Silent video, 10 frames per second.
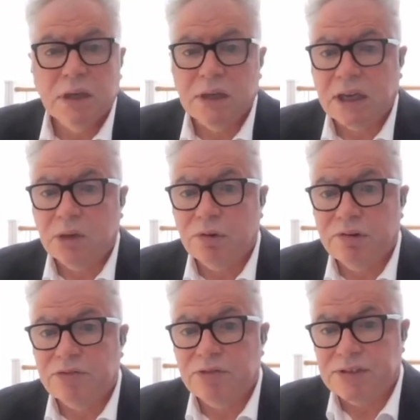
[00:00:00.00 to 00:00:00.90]
and how we're
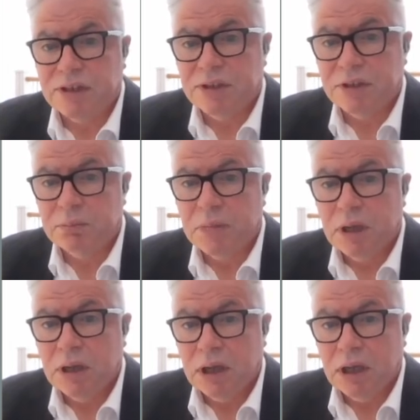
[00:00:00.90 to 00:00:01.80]
addressing them
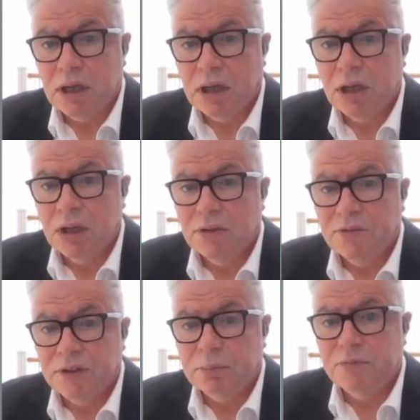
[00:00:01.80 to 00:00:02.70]

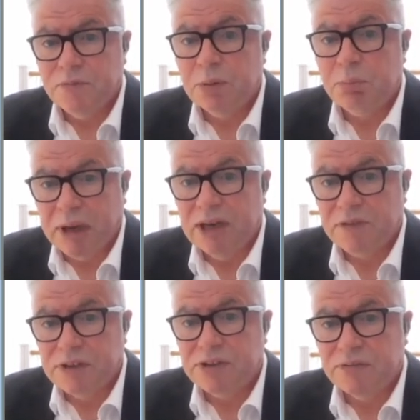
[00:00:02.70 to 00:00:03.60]
for the
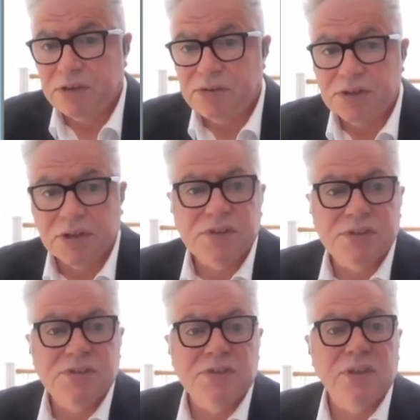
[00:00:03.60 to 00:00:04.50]
benefit of those
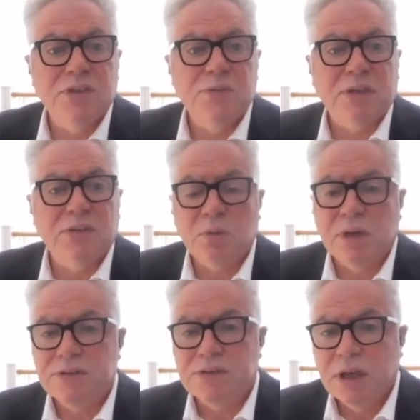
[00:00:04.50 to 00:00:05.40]
services and those
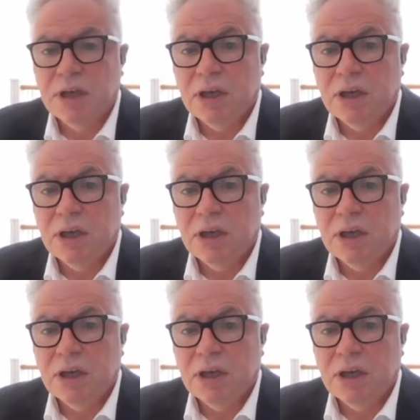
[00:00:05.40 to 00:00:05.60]
pathways.